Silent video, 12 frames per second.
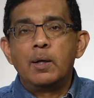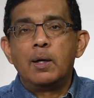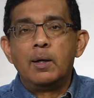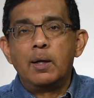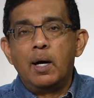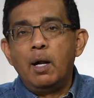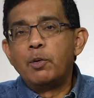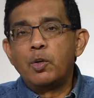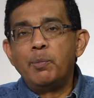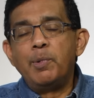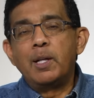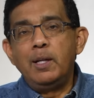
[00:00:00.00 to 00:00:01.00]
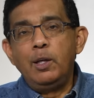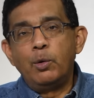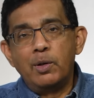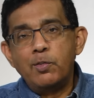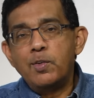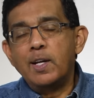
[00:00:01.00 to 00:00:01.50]
ultimately, you
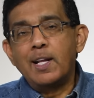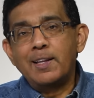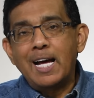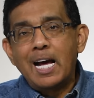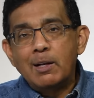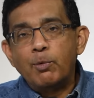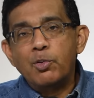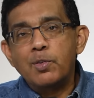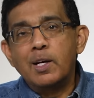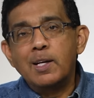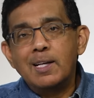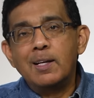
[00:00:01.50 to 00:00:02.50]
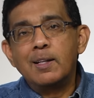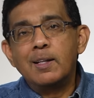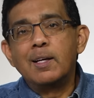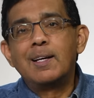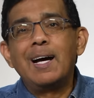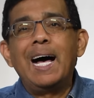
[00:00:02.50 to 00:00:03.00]
can say that was
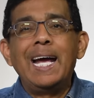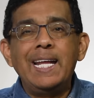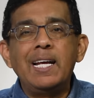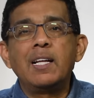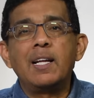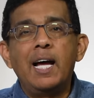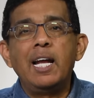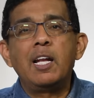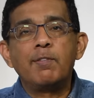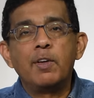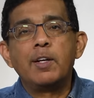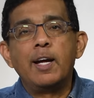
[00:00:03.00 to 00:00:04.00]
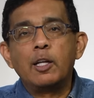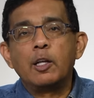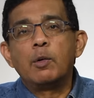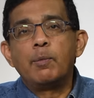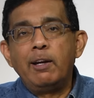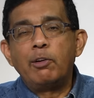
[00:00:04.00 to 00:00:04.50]
the guiding light of the
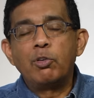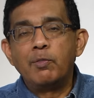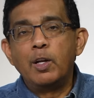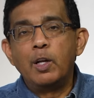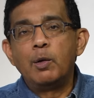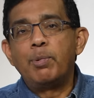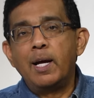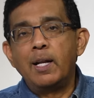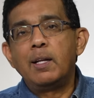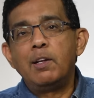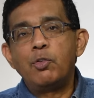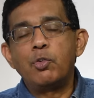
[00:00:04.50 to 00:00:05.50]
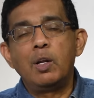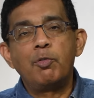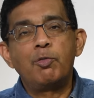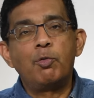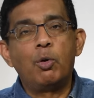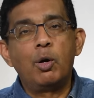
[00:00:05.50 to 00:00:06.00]
Declaration of Independence
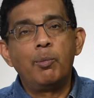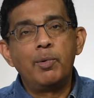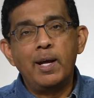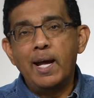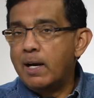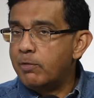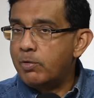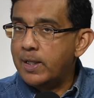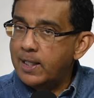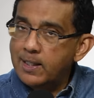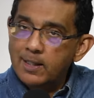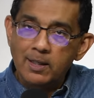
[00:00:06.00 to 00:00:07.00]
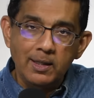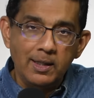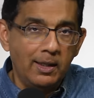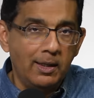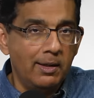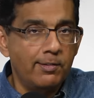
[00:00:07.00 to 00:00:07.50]
informed everything that
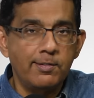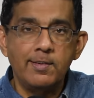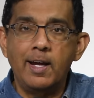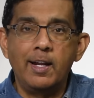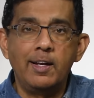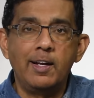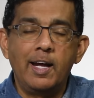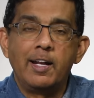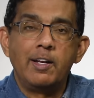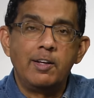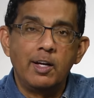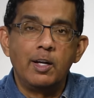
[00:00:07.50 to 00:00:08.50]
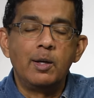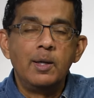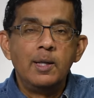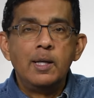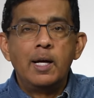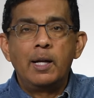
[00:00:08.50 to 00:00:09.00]
Lincoln said and did.
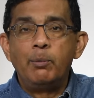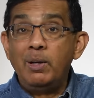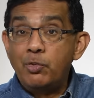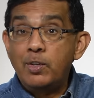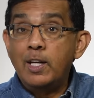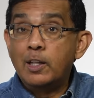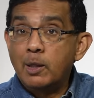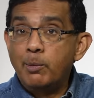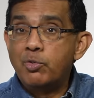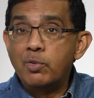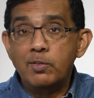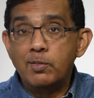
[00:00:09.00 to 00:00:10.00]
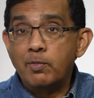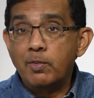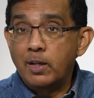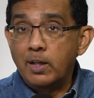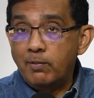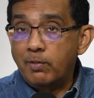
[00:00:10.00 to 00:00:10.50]
And we see glimpses of
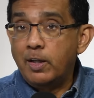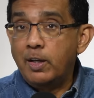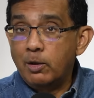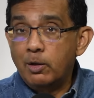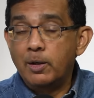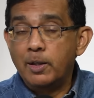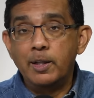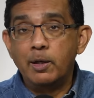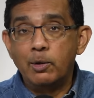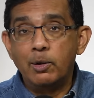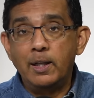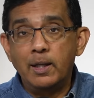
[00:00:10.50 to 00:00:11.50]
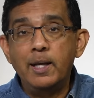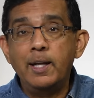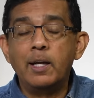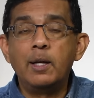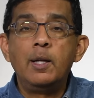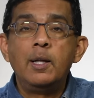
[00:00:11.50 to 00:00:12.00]
it even here in the early
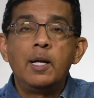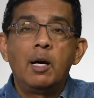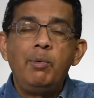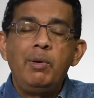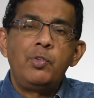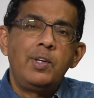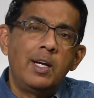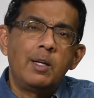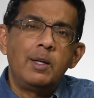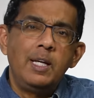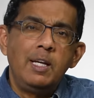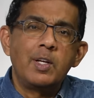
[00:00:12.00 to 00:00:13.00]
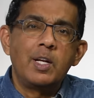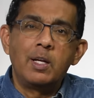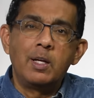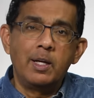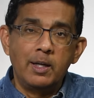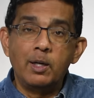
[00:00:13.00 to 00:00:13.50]
Lincoln. And we see it even
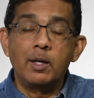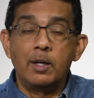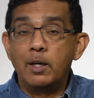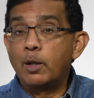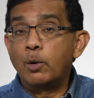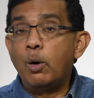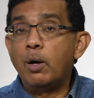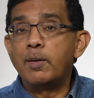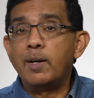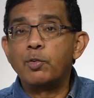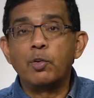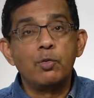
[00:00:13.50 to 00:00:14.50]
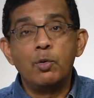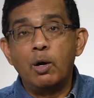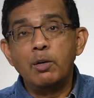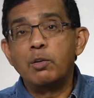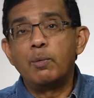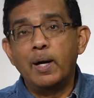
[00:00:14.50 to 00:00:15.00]
in a context that's
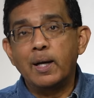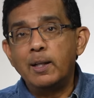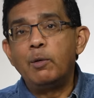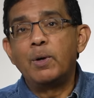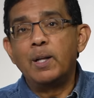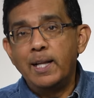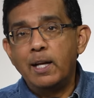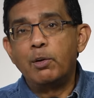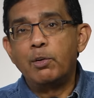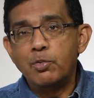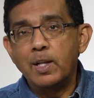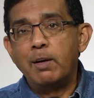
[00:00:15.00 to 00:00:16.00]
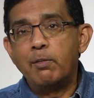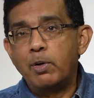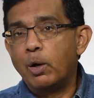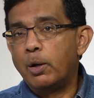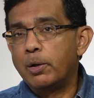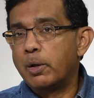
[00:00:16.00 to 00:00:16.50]
not directly related to
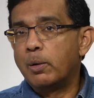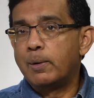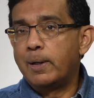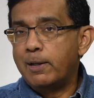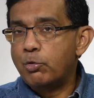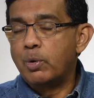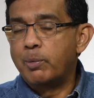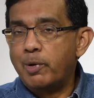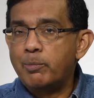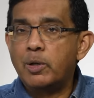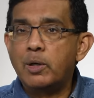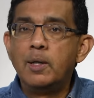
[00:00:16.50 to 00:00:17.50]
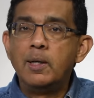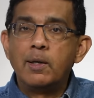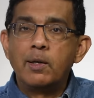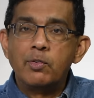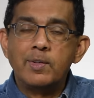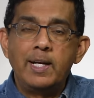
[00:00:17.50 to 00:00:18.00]
slavery. Although, let's remember,
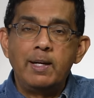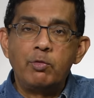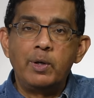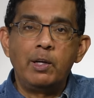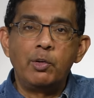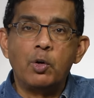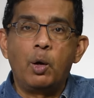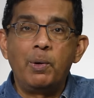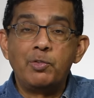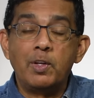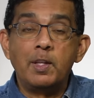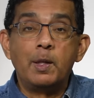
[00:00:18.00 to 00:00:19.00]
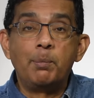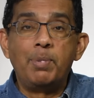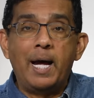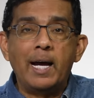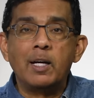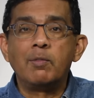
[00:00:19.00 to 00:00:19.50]
slavery is always in the
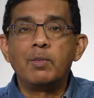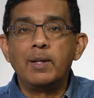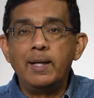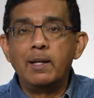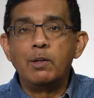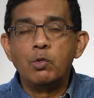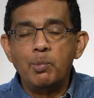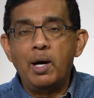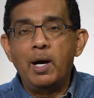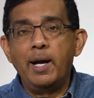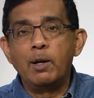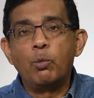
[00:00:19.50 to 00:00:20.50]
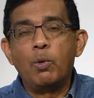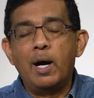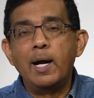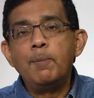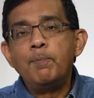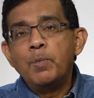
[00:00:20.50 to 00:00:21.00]
back of Lincoln's mind.
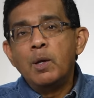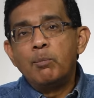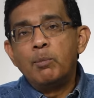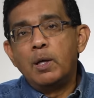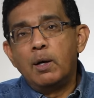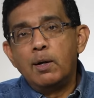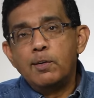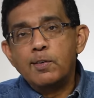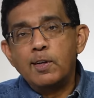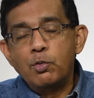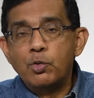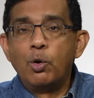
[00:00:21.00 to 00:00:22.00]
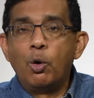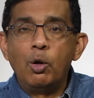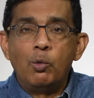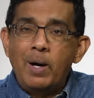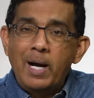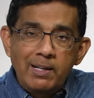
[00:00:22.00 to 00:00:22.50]
Why? Because his
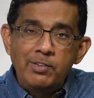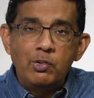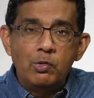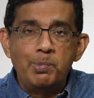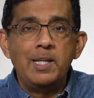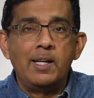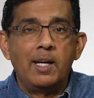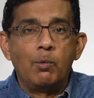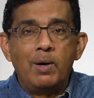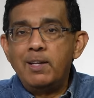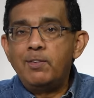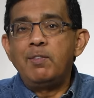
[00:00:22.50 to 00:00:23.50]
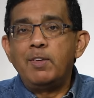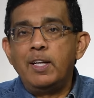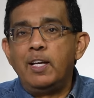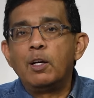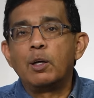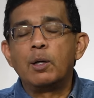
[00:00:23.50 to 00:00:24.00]
goal, why is he speaking? Why is he even
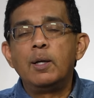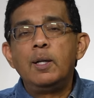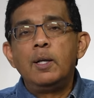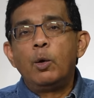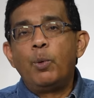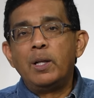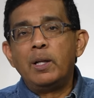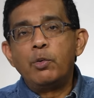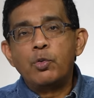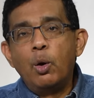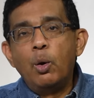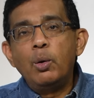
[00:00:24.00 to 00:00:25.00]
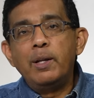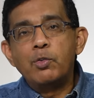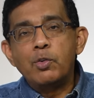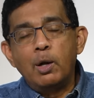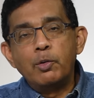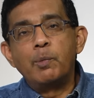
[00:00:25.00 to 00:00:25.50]
here? Well, his goal
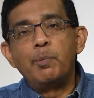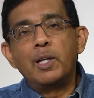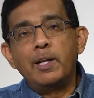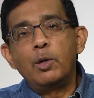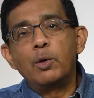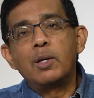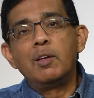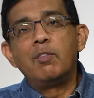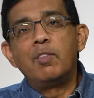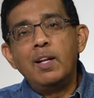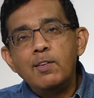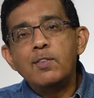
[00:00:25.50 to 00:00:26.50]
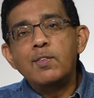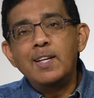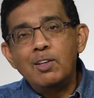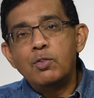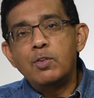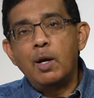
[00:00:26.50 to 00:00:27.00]
is ultimately to convince
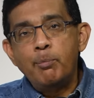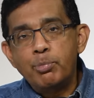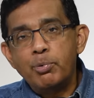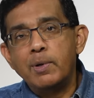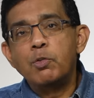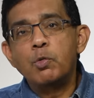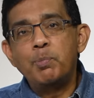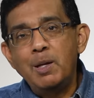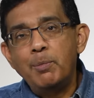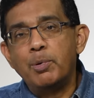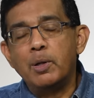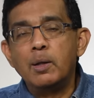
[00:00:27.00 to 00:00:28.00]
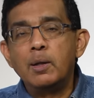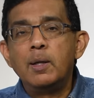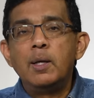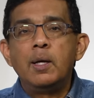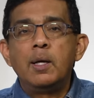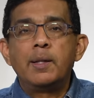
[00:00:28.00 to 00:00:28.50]
these temperance people
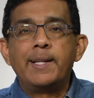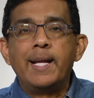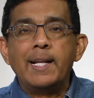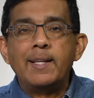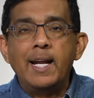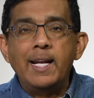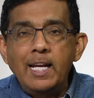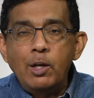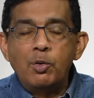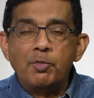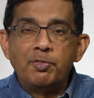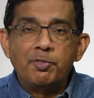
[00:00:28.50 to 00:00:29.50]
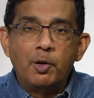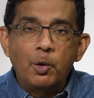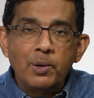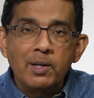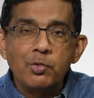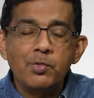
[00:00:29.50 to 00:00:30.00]
that they need to
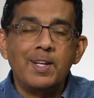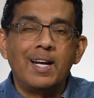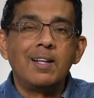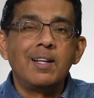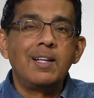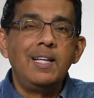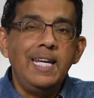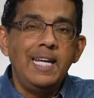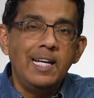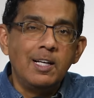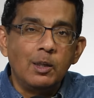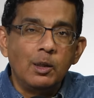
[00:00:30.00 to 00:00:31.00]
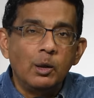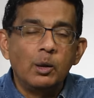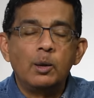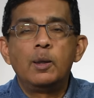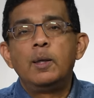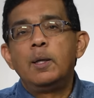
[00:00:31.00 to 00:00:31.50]
focus their
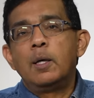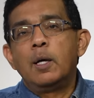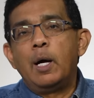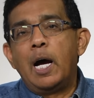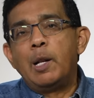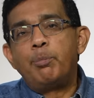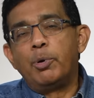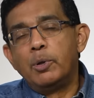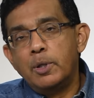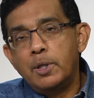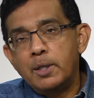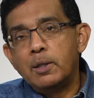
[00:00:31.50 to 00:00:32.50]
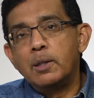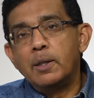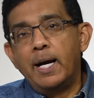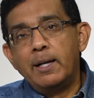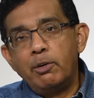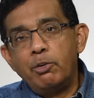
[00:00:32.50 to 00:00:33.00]
legal and political
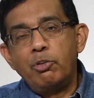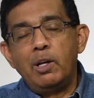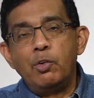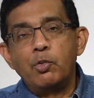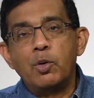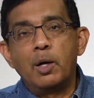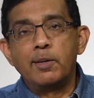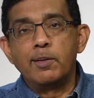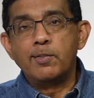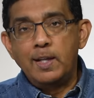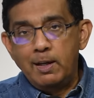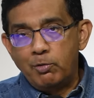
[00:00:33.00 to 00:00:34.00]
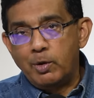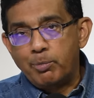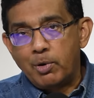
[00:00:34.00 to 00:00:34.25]
energies on the slavery